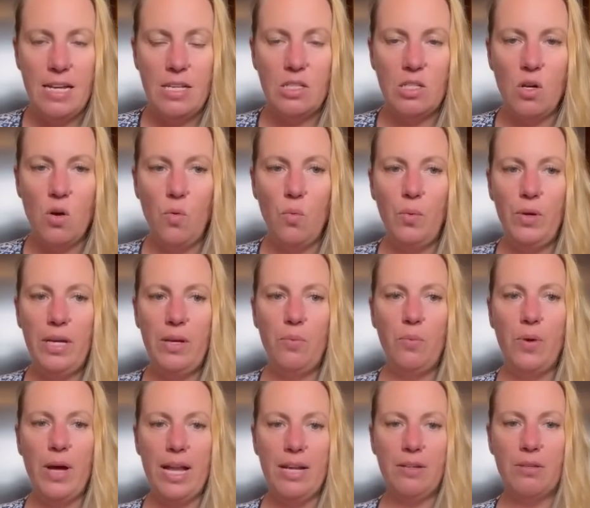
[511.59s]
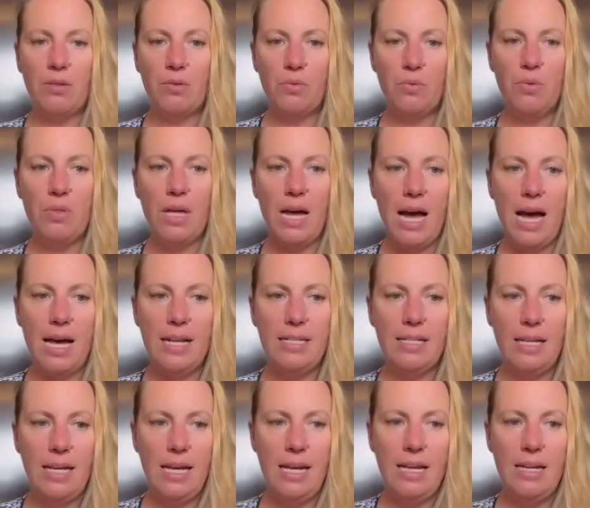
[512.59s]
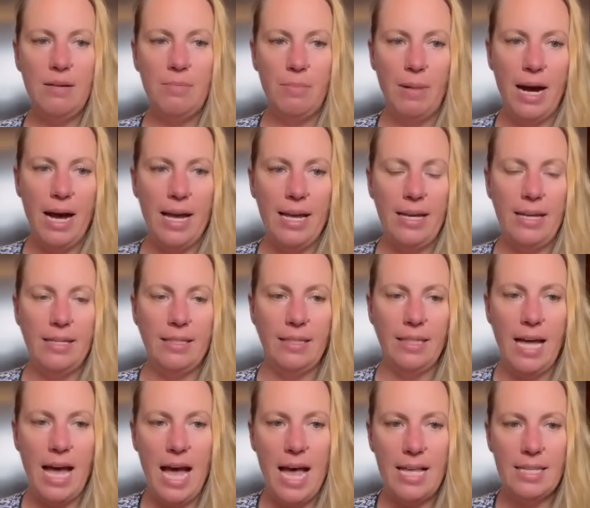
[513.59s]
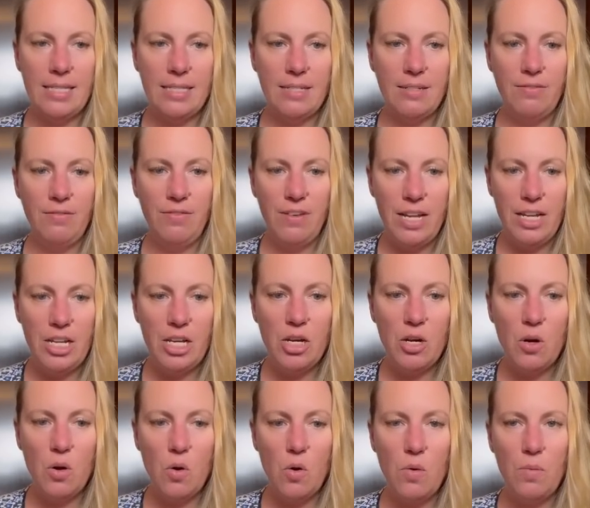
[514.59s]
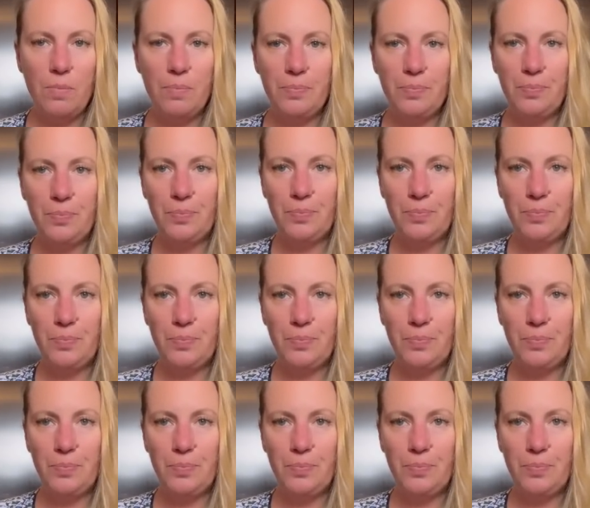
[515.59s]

So we went through that in my last video.